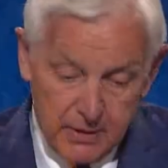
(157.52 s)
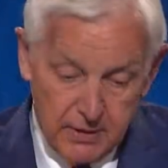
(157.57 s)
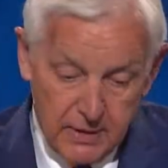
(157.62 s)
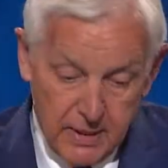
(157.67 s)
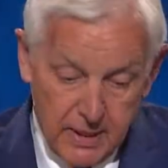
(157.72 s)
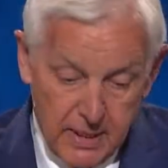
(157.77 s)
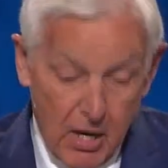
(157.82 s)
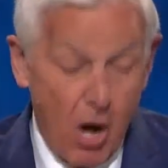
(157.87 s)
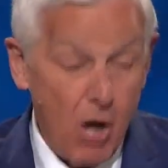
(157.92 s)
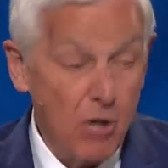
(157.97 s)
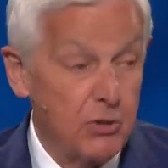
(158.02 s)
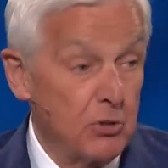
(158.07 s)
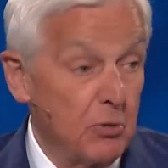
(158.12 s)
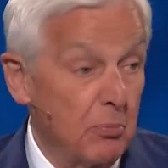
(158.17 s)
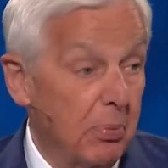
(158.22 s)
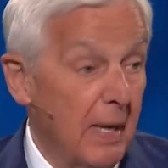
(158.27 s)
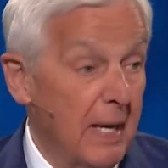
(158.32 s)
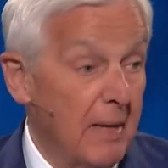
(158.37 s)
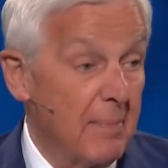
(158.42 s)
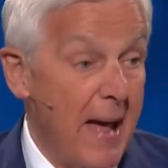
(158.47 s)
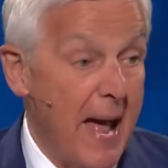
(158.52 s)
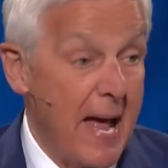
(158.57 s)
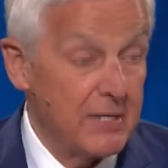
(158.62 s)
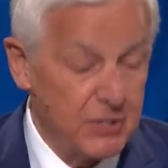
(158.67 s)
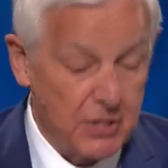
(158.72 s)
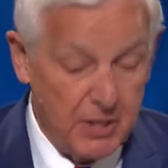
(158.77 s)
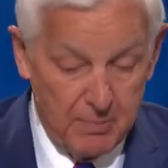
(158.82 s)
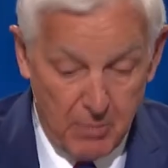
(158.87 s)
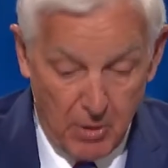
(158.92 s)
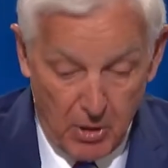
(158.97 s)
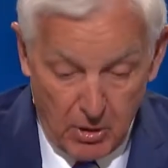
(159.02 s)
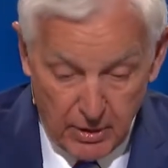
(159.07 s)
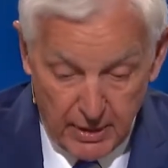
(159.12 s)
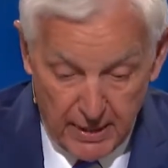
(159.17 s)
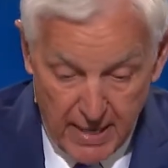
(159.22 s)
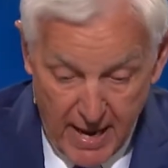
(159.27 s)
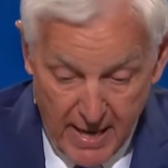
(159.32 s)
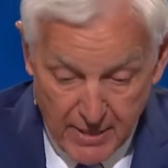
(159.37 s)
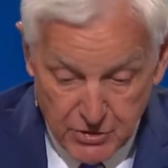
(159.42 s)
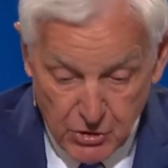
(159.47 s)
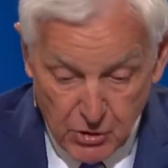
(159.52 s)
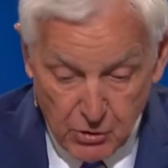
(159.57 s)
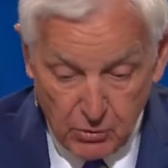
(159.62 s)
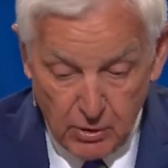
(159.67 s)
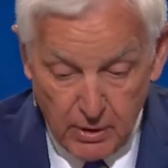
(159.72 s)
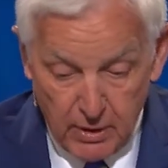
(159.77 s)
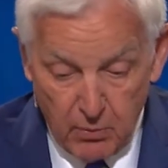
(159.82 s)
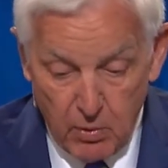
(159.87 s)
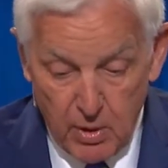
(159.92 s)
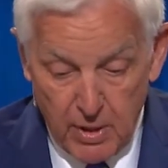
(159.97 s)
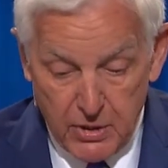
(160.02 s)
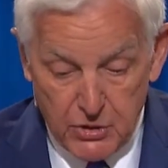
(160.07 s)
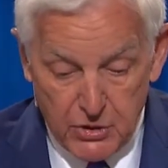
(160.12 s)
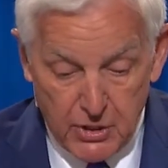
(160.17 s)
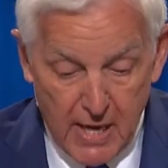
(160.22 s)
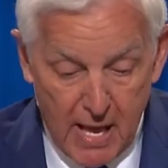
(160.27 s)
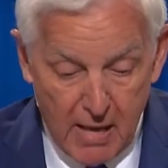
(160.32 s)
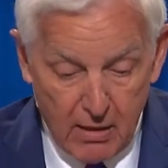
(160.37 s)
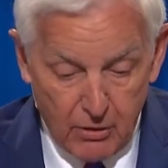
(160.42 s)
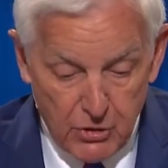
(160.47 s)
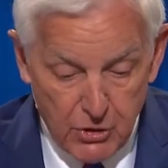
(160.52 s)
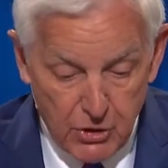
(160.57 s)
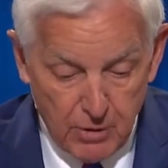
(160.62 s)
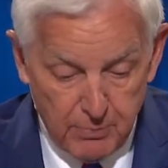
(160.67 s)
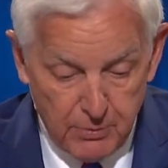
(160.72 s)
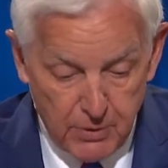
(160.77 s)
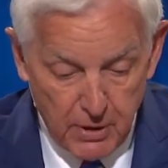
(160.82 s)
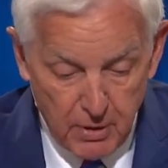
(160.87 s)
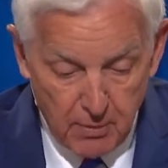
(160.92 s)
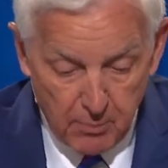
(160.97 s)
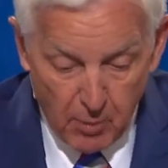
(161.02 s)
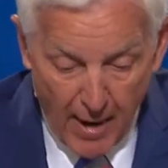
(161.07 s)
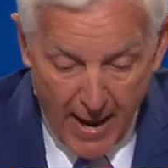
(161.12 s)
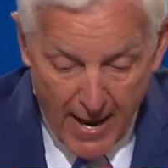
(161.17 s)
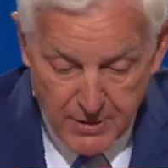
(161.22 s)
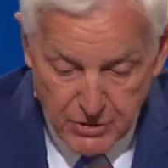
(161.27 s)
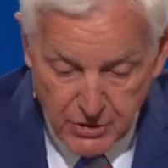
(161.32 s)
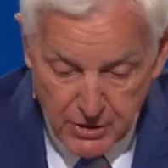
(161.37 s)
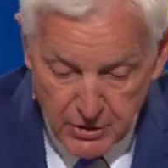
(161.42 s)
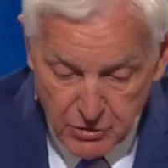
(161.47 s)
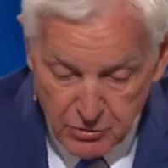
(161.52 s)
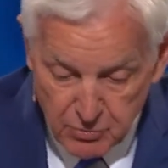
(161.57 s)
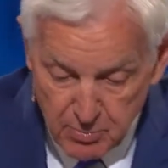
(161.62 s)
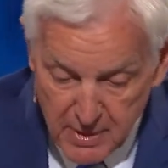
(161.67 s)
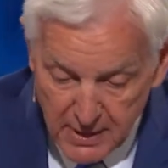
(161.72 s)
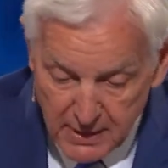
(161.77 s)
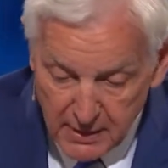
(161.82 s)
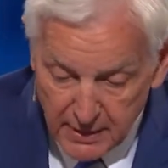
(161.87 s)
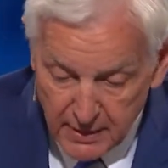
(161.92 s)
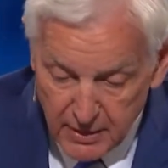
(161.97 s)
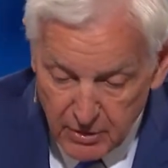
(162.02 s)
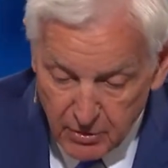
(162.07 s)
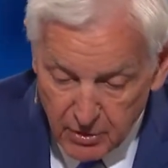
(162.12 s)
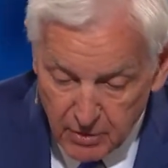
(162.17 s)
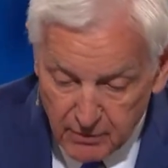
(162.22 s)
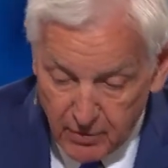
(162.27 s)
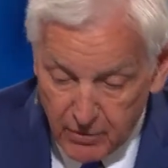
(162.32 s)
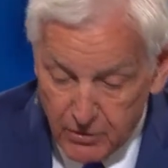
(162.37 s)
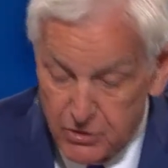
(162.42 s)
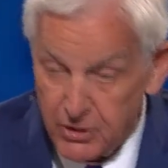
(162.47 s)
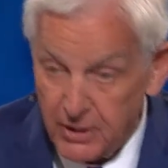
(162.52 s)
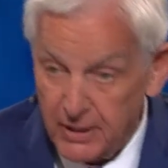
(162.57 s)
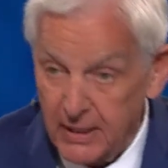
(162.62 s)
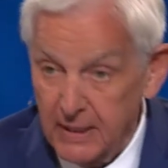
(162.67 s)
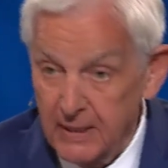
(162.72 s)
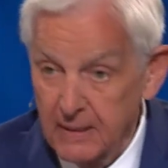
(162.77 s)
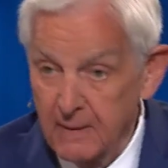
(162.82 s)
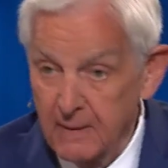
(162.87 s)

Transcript: He also played basketball in high school and won a scholarship to Nebraska's Midland University.